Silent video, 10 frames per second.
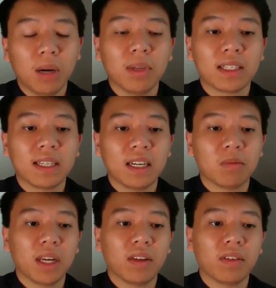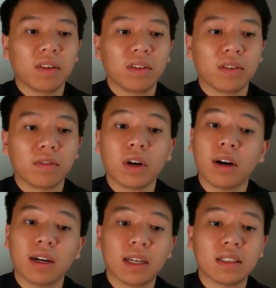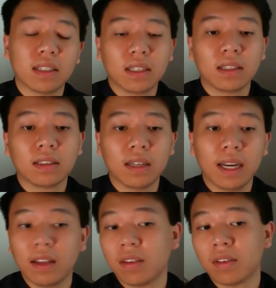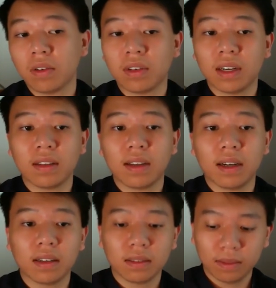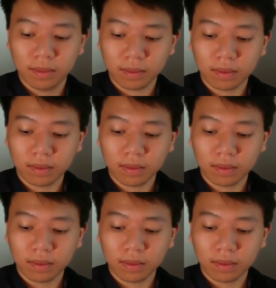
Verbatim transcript: public databases for RNA-seq and its associated data.